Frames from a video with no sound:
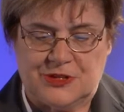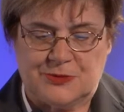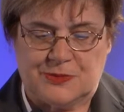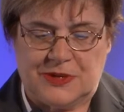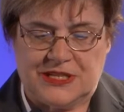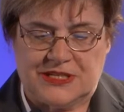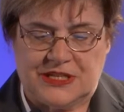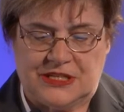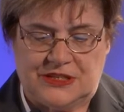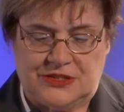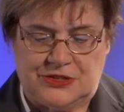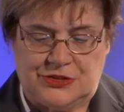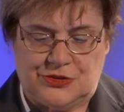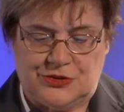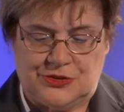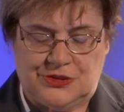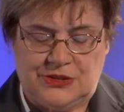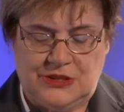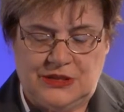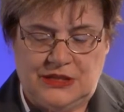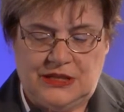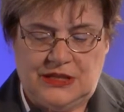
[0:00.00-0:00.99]
Space
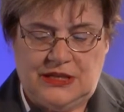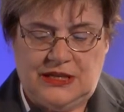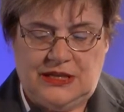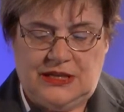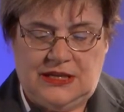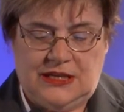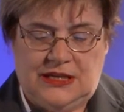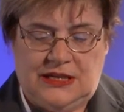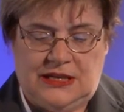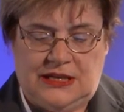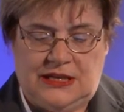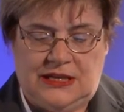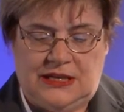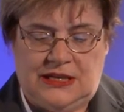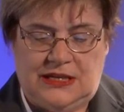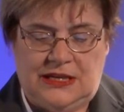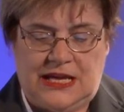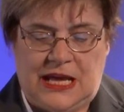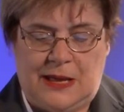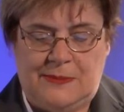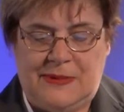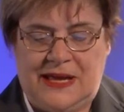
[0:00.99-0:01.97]
Center,
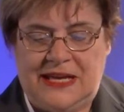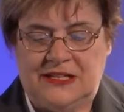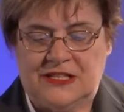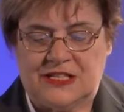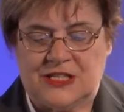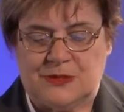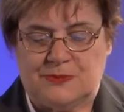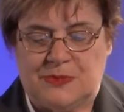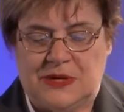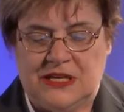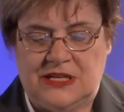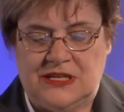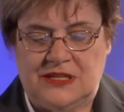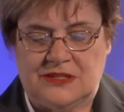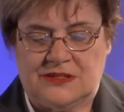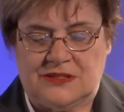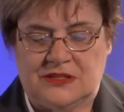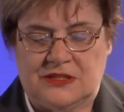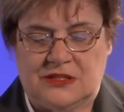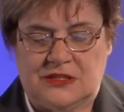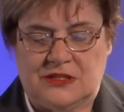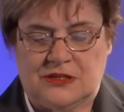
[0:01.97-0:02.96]
a main
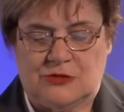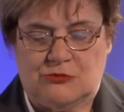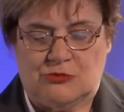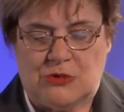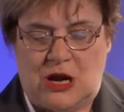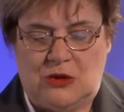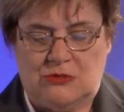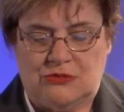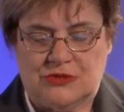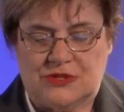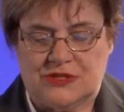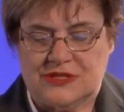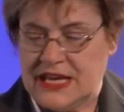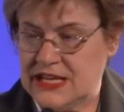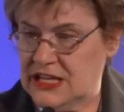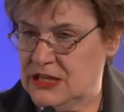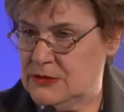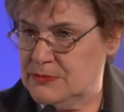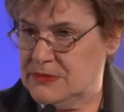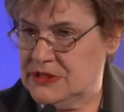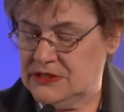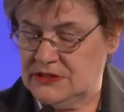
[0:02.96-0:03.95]
space ground
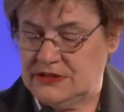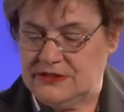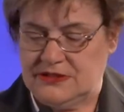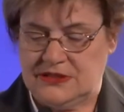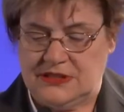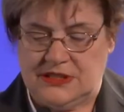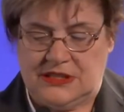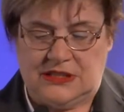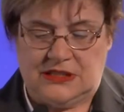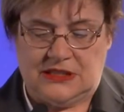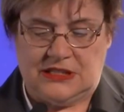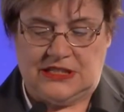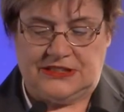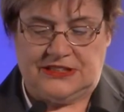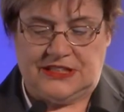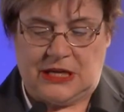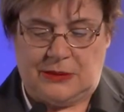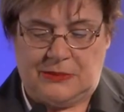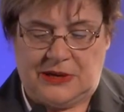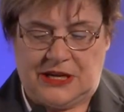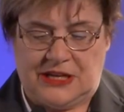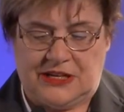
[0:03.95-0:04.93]
segment in
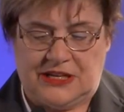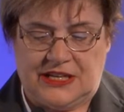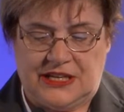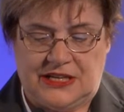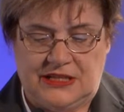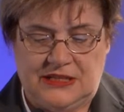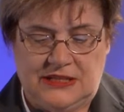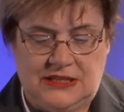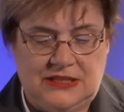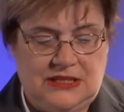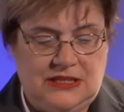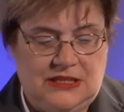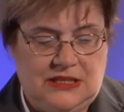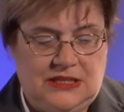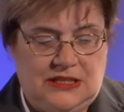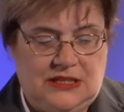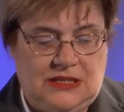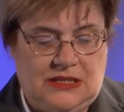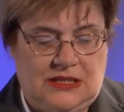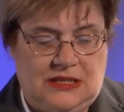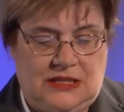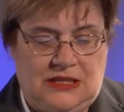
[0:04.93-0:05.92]
Latin America,
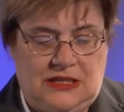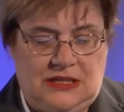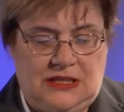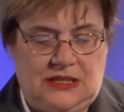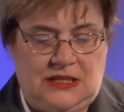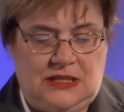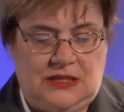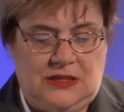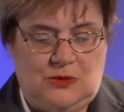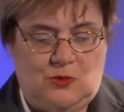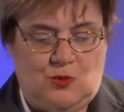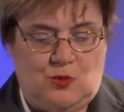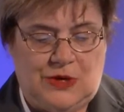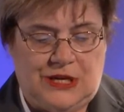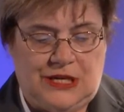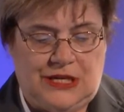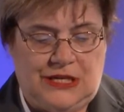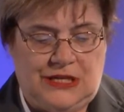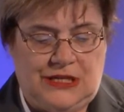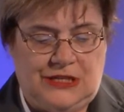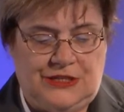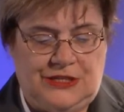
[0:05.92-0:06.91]

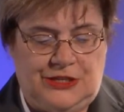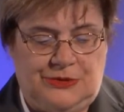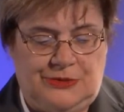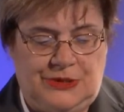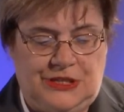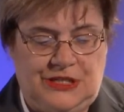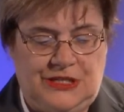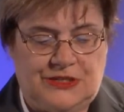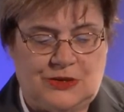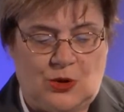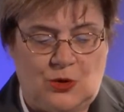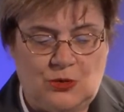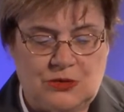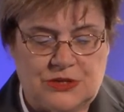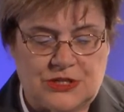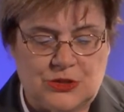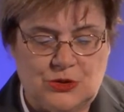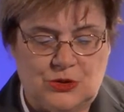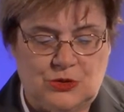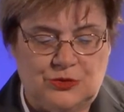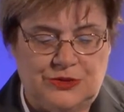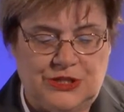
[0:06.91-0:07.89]
where there is
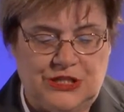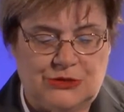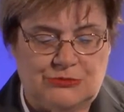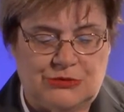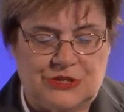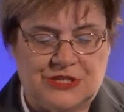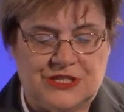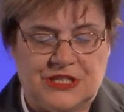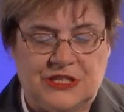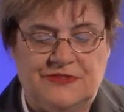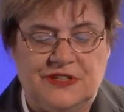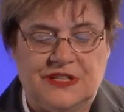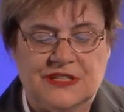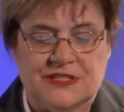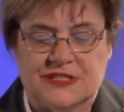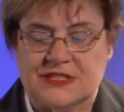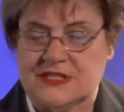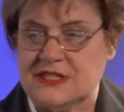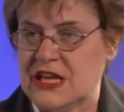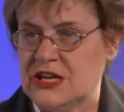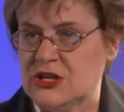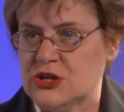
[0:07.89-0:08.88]
also the
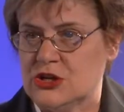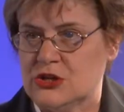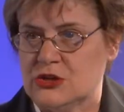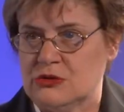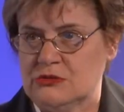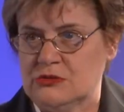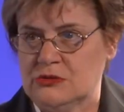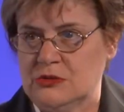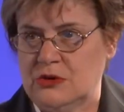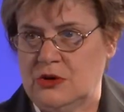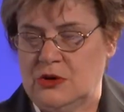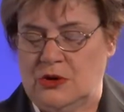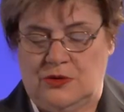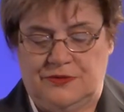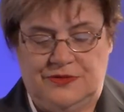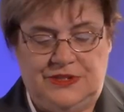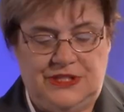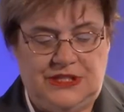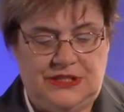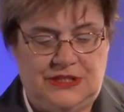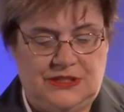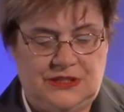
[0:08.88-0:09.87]
receiving station
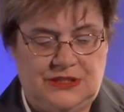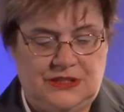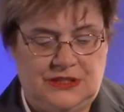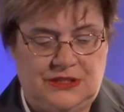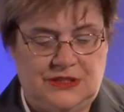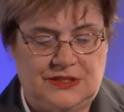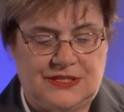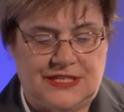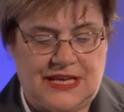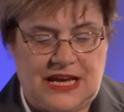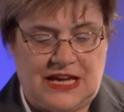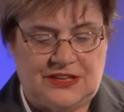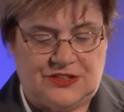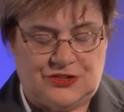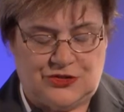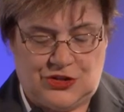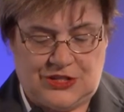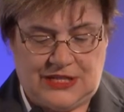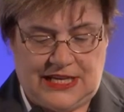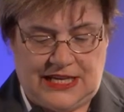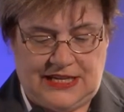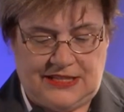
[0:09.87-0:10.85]
of the
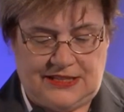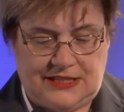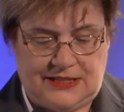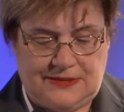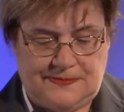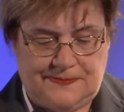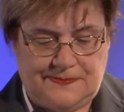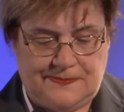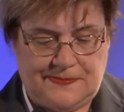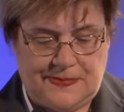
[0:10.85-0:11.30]
CIASG data.